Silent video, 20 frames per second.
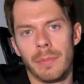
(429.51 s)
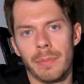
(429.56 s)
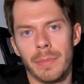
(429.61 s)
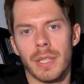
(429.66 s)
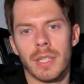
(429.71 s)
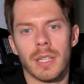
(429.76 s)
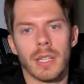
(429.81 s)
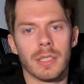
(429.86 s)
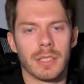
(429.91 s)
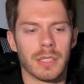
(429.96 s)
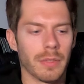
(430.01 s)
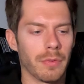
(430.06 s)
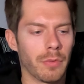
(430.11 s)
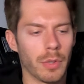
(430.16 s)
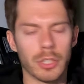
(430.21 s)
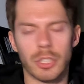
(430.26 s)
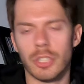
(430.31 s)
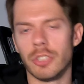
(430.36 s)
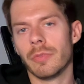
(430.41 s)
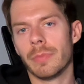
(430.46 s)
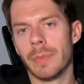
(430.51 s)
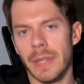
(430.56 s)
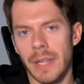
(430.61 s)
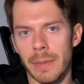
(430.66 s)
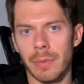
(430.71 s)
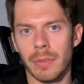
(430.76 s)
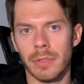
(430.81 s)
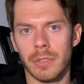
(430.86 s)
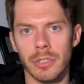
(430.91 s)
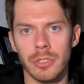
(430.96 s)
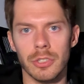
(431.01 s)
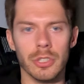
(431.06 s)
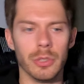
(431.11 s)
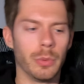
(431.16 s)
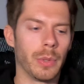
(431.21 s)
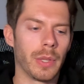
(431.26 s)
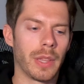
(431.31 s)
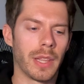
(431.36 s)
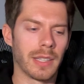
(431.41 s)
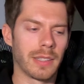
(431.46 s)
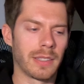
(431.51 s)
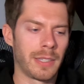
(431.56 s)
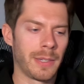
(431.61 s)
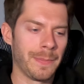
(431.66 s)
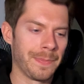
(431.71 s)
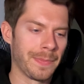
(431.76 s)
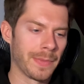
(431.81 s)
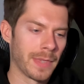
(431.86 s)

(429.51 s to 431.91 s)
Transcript: because of what you've been able to do with it.